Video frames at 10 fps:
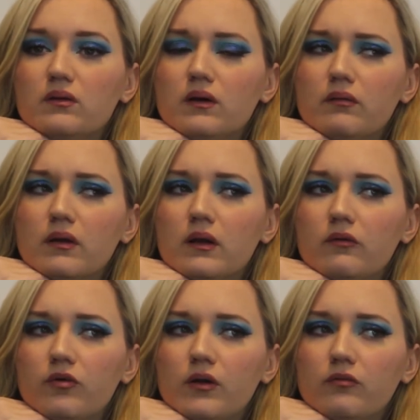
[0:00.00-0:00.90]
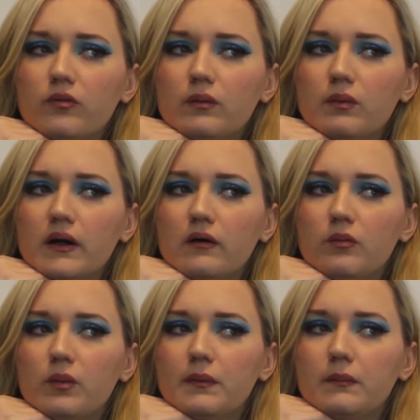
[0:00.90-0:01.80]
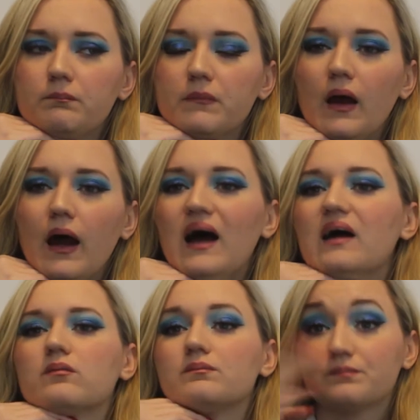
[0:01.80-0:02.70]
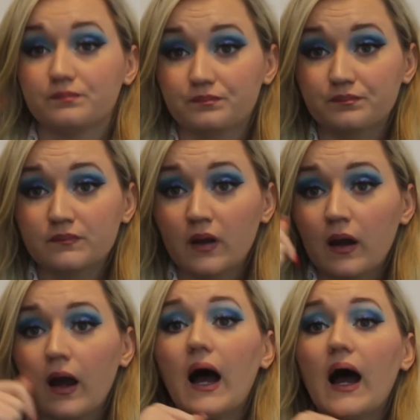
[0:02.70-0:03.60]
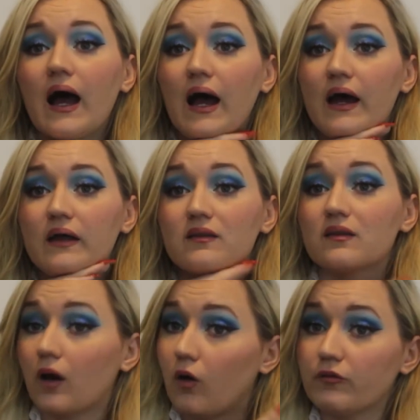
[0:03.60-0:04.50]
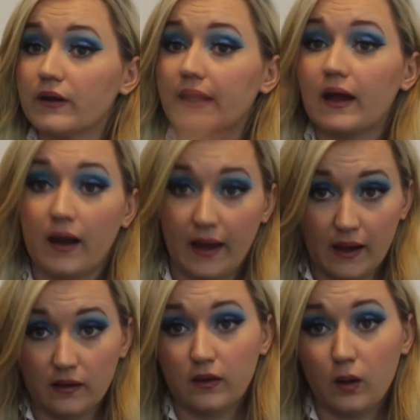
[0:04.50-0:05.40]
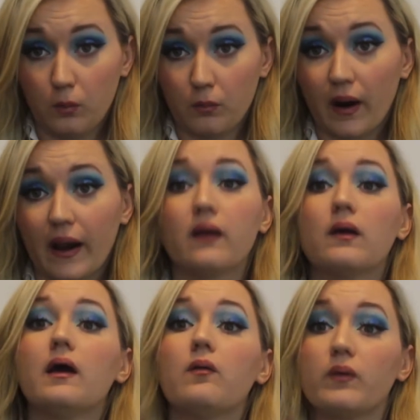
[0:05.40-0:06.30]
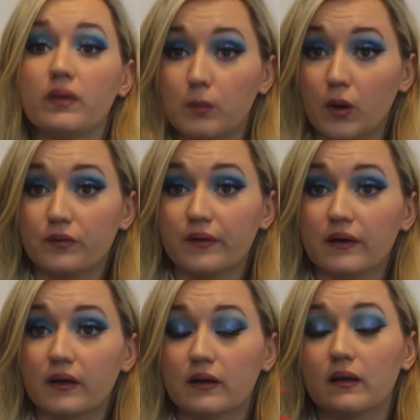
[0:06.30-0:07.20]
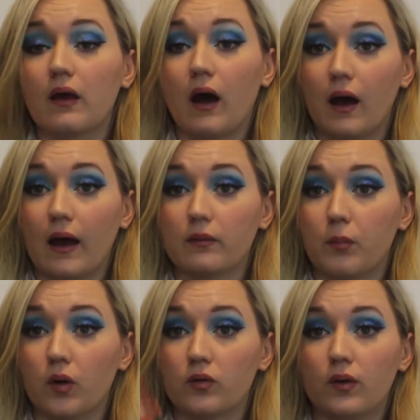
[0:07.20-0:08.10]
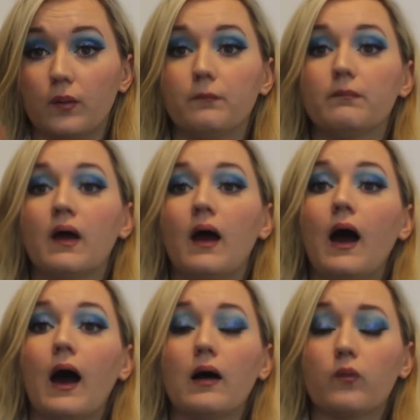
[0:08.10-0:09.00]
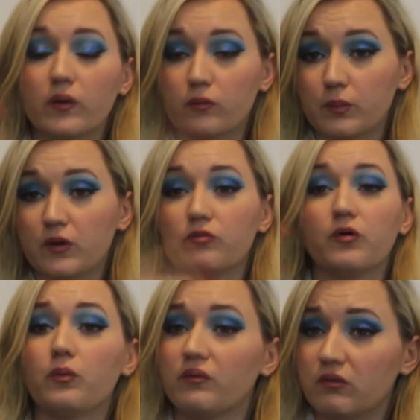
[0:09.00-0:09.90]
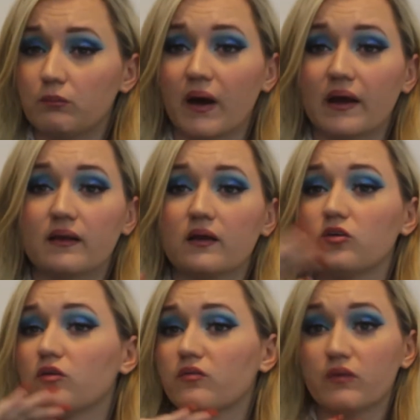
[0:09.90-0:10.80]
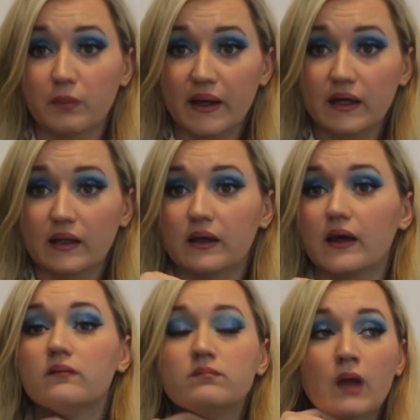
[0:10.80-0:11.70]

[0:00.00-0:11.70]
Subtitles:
I was gonna look for another word, but I can't remember. Oh, and obviously I had the ombre with the blonde at the bottom, which is beautiful with my extensions for the beginning of the year.